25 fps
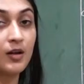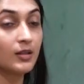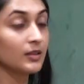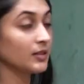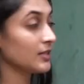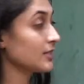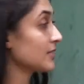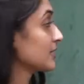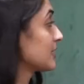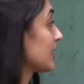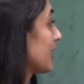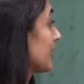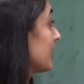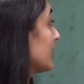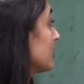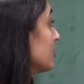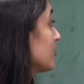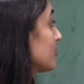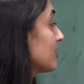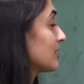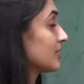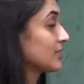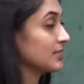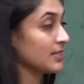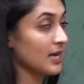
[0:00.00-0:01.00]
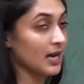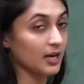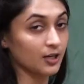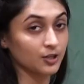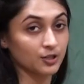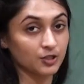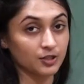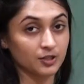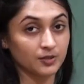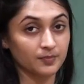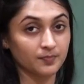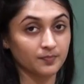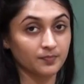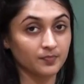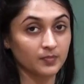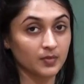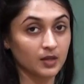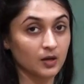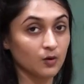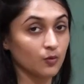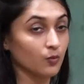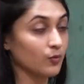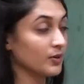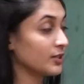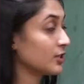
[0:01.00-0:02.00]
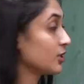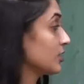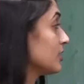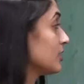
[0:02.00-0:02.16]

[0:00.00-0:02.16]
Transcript: The second transaction, which